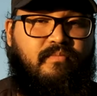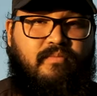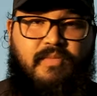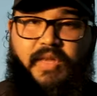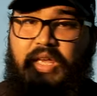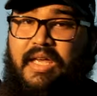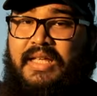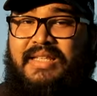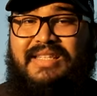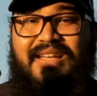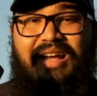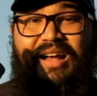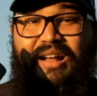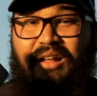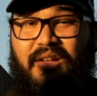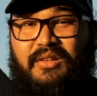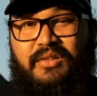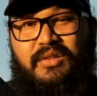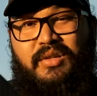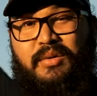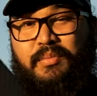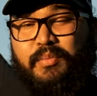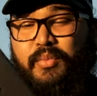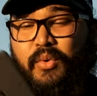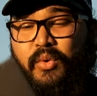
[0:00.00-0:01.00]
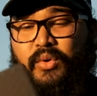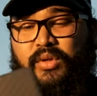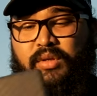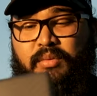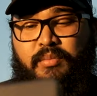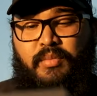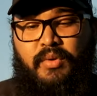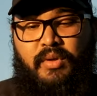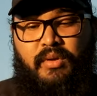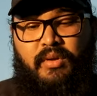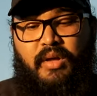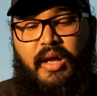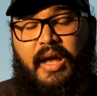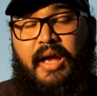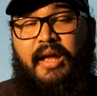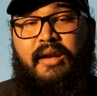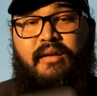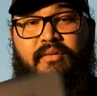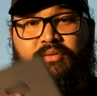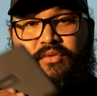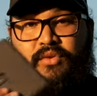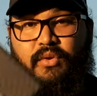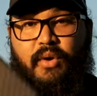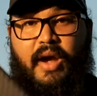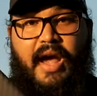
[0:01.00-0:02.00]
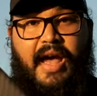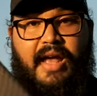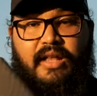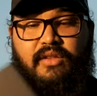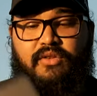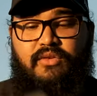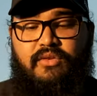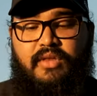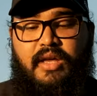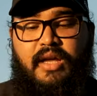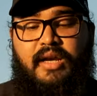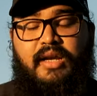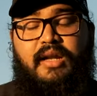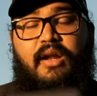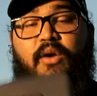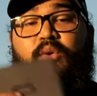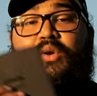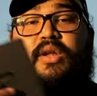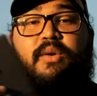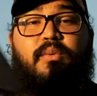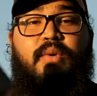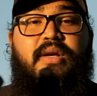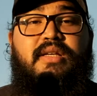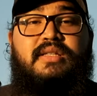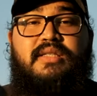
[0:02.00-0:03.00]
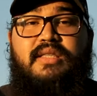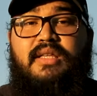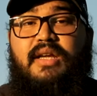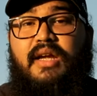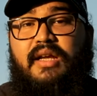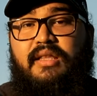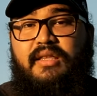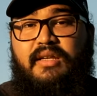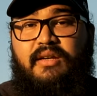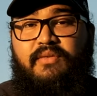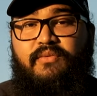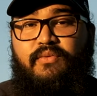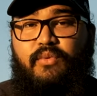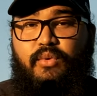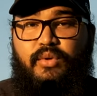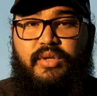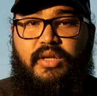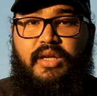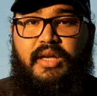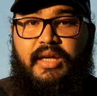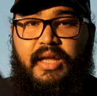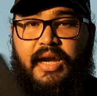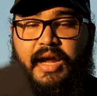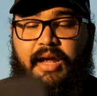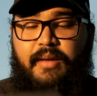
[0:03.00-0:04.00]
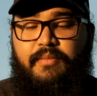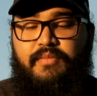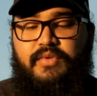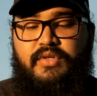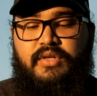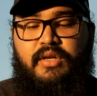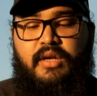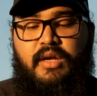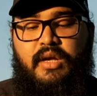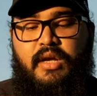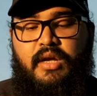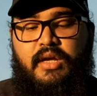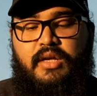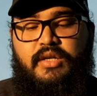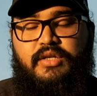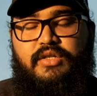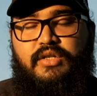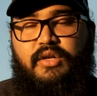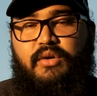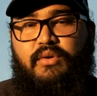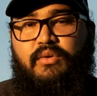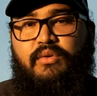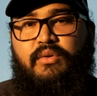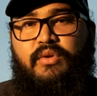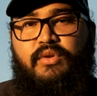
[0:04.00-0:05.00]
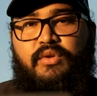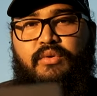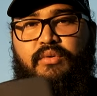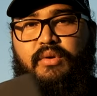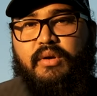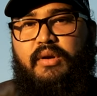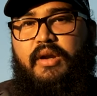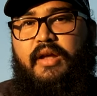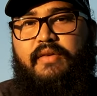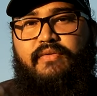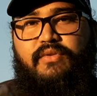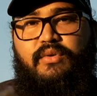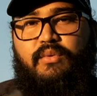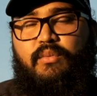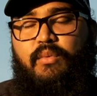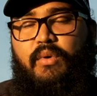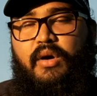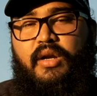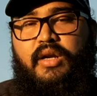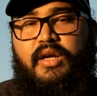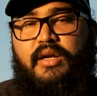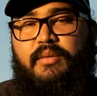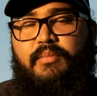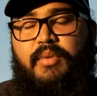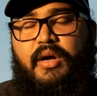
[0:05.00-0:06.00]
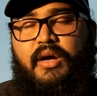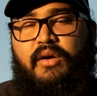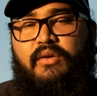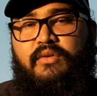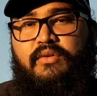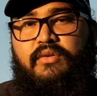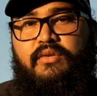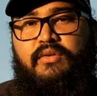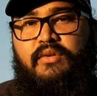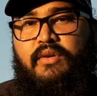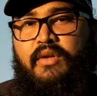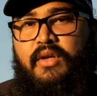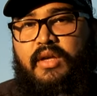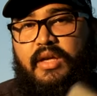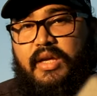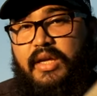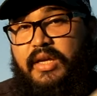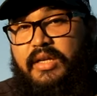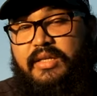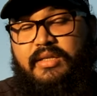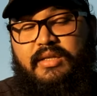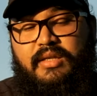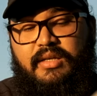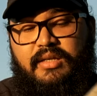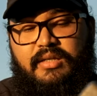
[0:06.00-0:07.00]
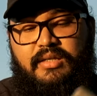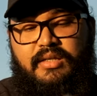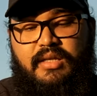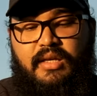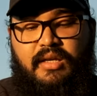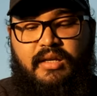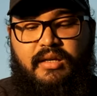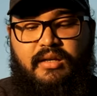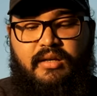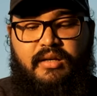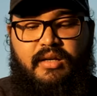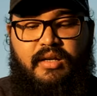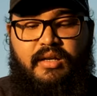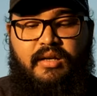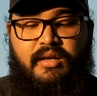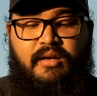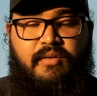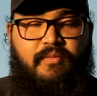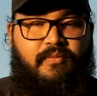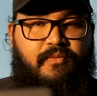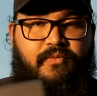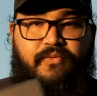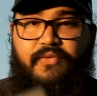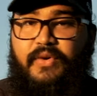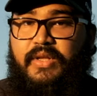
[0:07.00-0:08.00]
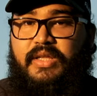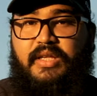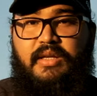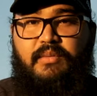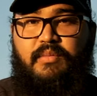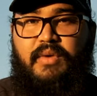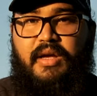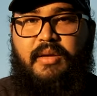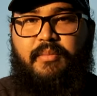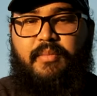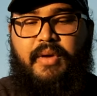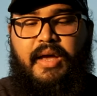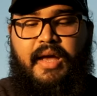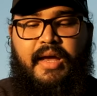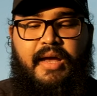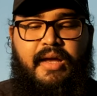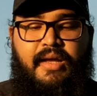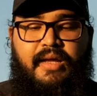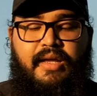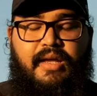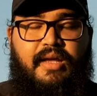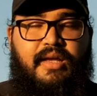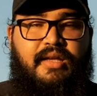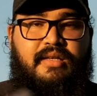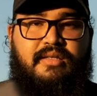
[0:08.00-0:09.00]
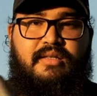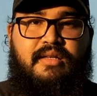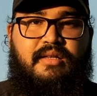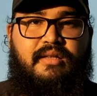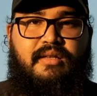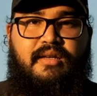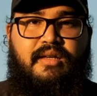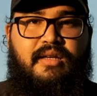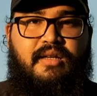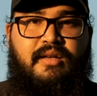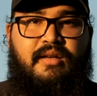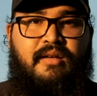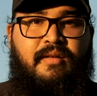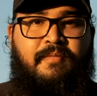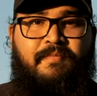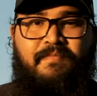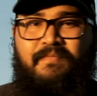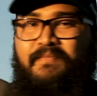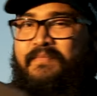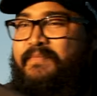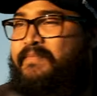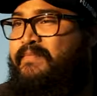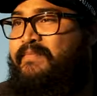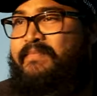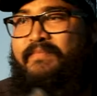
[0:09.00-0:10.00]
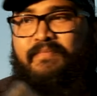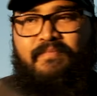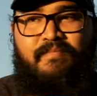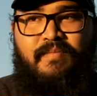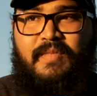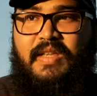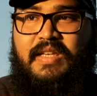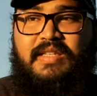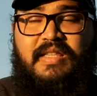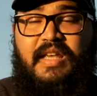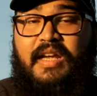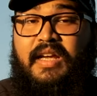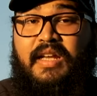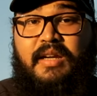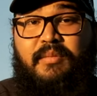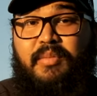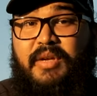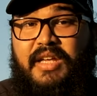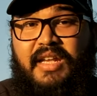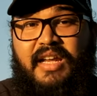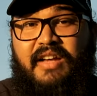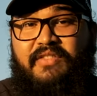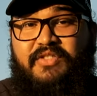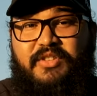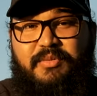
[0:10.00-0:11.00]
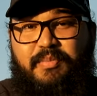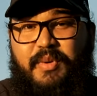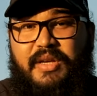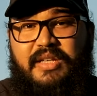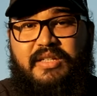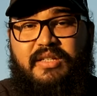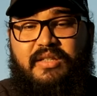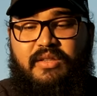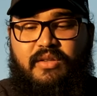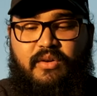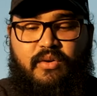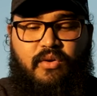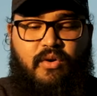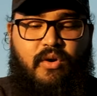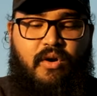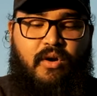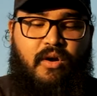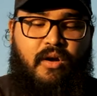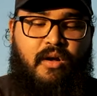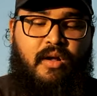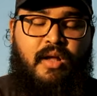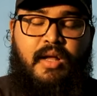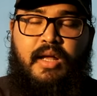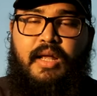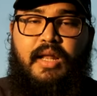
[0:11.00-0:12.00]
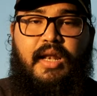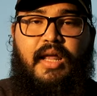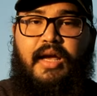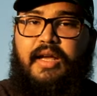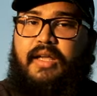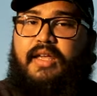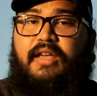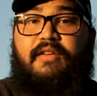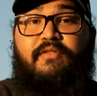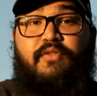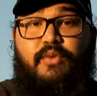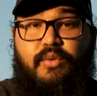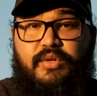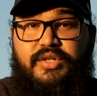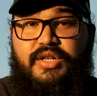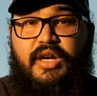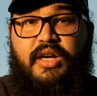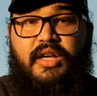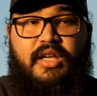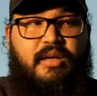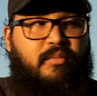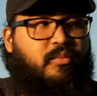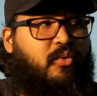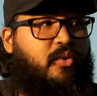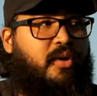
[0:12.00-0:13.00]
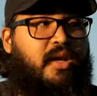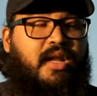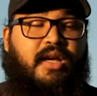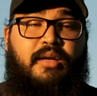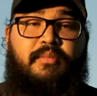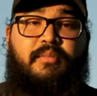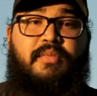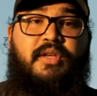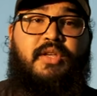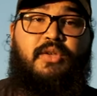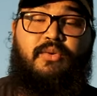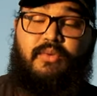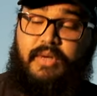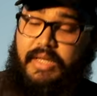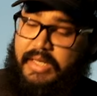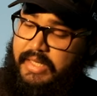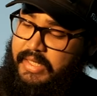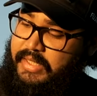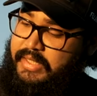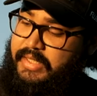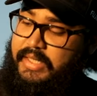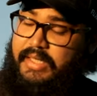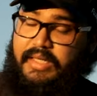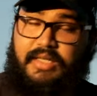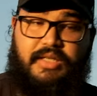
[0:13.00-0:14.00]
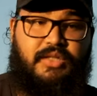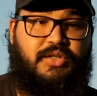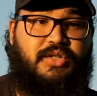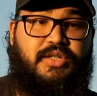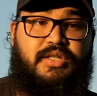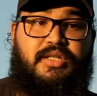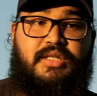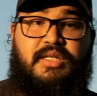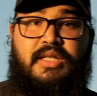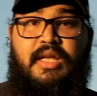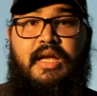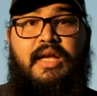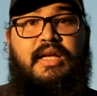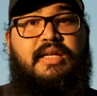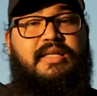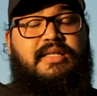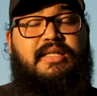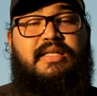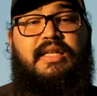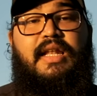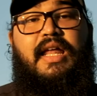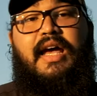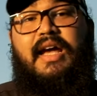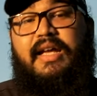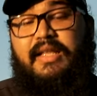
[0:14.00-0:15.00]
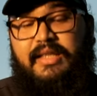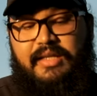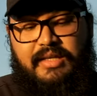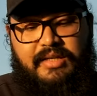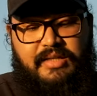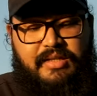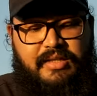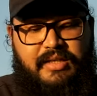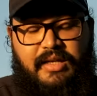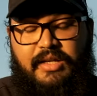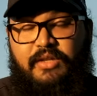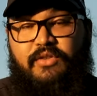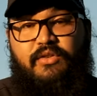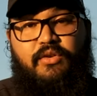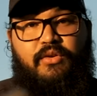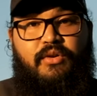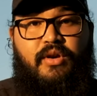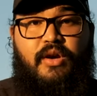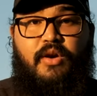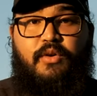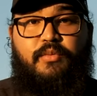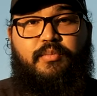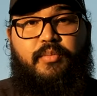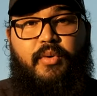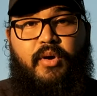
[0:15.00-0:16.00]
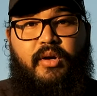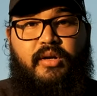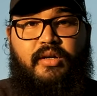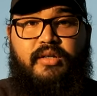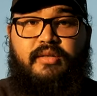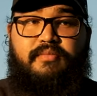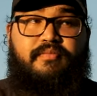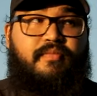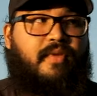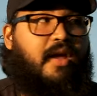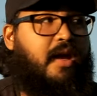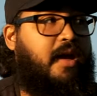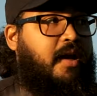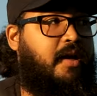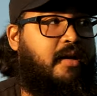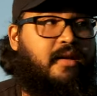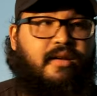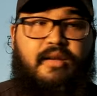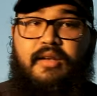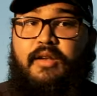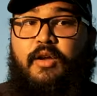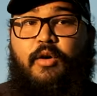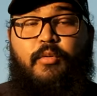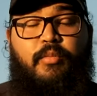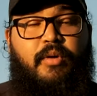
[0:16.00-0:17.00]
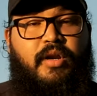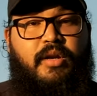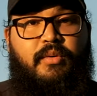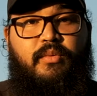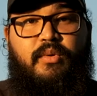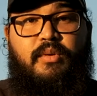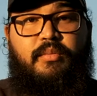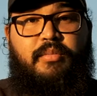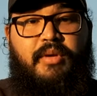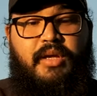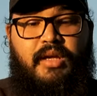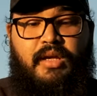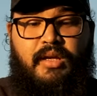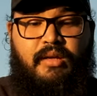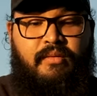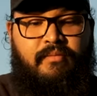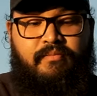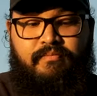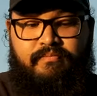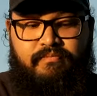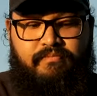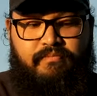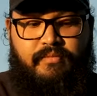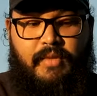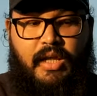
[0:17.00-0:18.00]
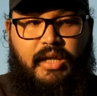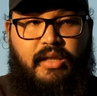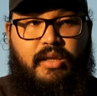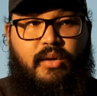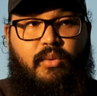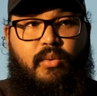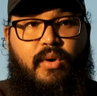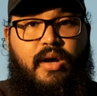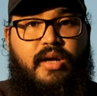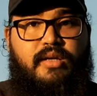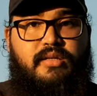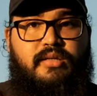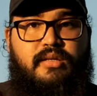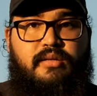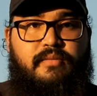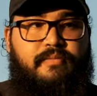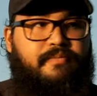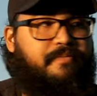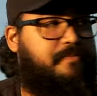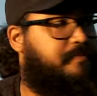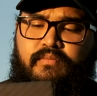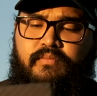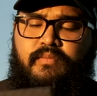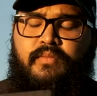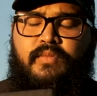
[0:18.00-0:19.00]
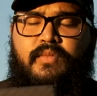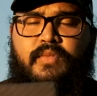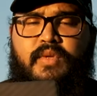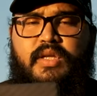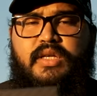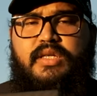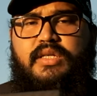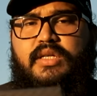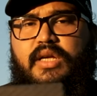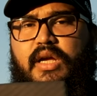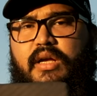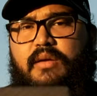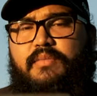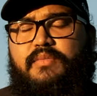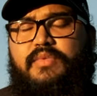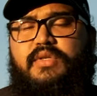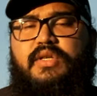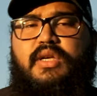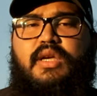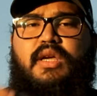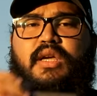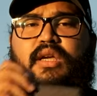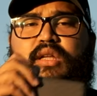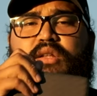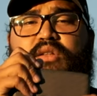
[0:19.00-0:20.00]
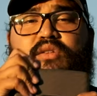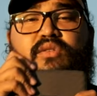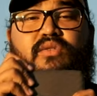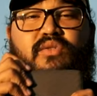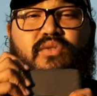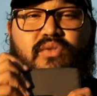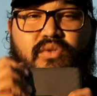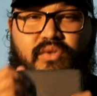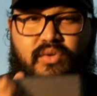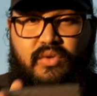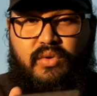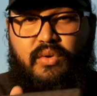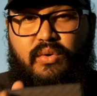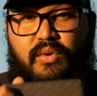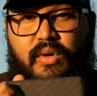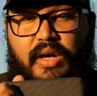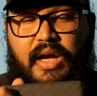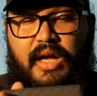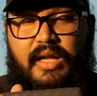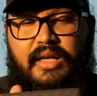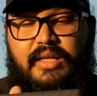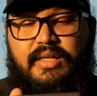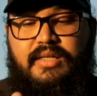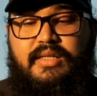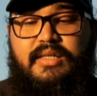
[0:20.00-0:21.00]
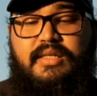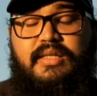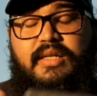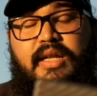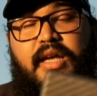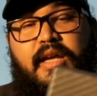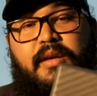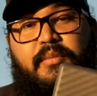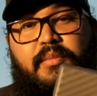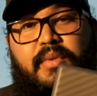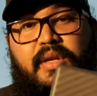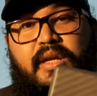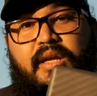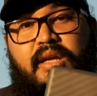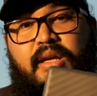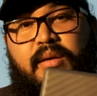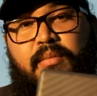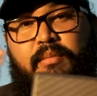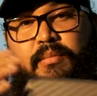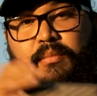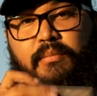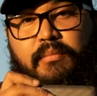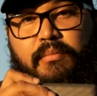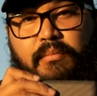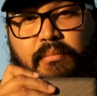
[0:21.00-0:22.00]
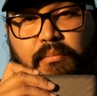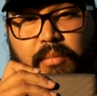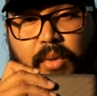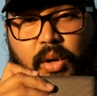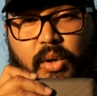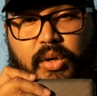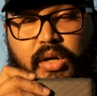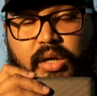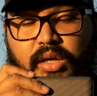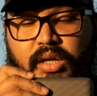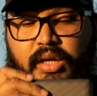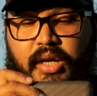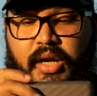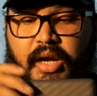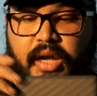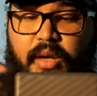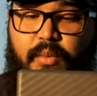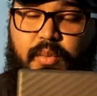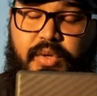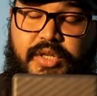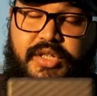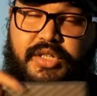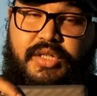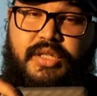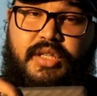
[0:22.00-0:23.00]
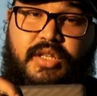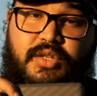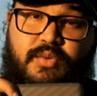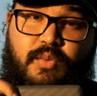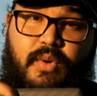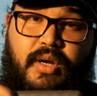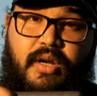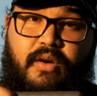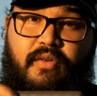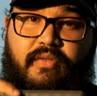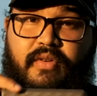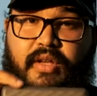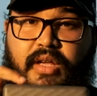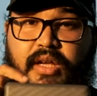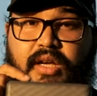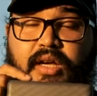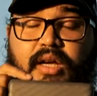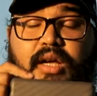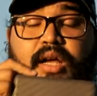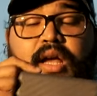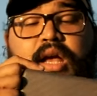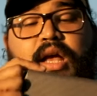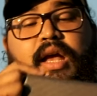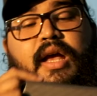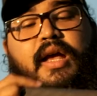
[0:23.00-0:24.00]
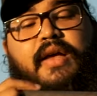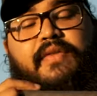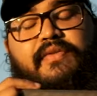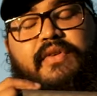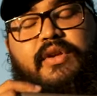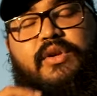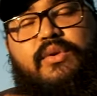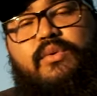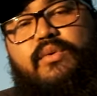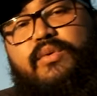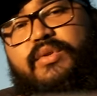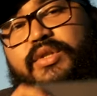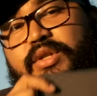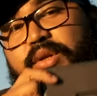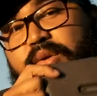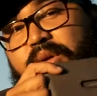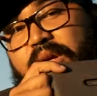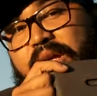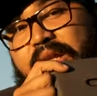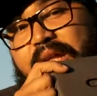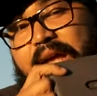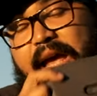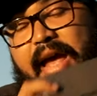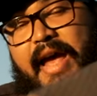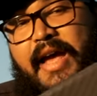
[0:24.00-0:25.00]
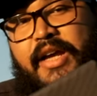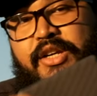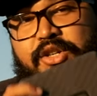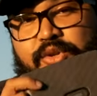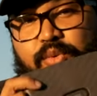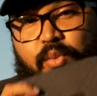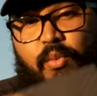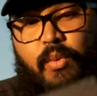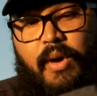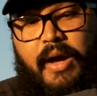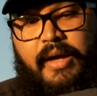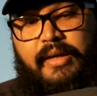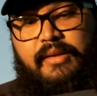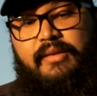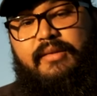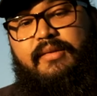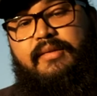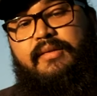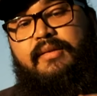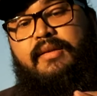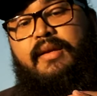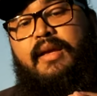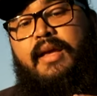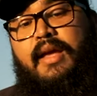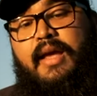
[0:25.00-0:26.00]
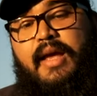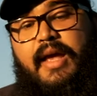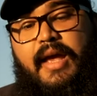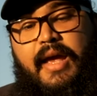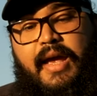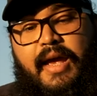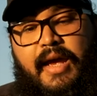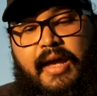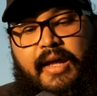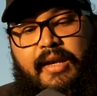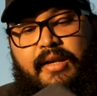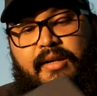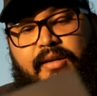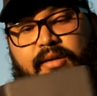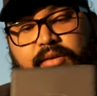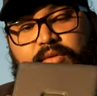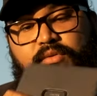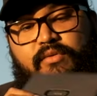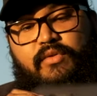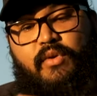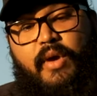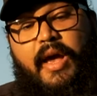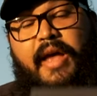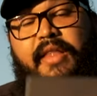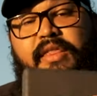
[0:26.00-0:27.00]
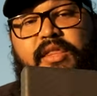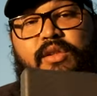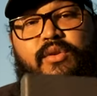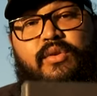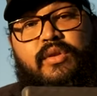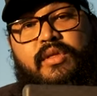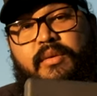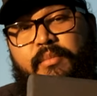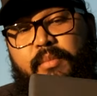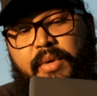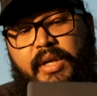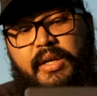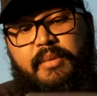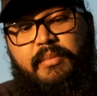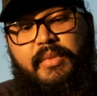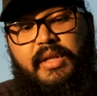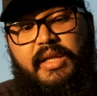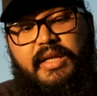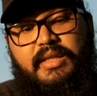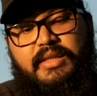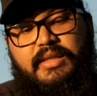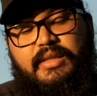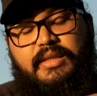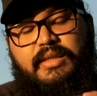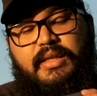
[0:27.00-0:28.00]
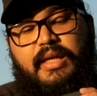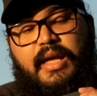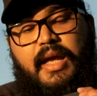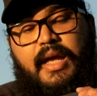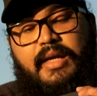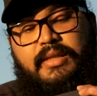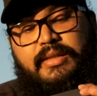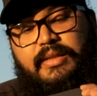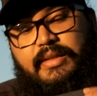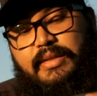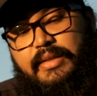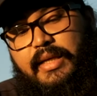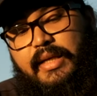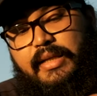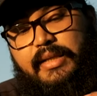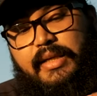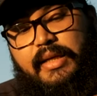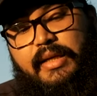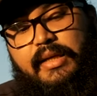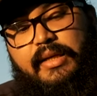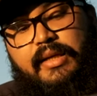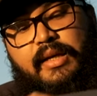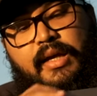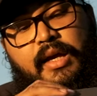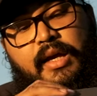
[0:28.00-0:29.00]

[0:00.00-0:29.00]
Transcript: it's ultra portable, and to add to that, it only weighs 340 grams, so you don't have to worry about, is this thing gonna fit in my bag, is there gonna be enough space in the car. Like, if you're a chunky boy like me, you can literally just slide this into your coat pocket and nobody will be the wiser. This comes in two colors, namely mocha gray, which is this one over here, and then you also get ash white. And to add to the minimalist aesthetic,